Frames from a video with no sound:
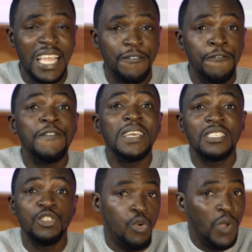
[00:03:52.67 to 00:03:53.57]
like
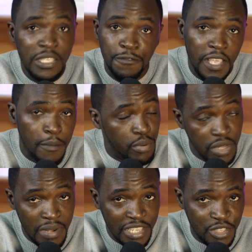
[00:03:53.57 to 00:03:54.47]
facing your worst fear,
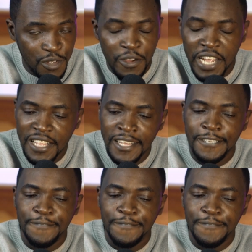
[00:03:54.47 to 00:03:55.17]
pretty much, all right?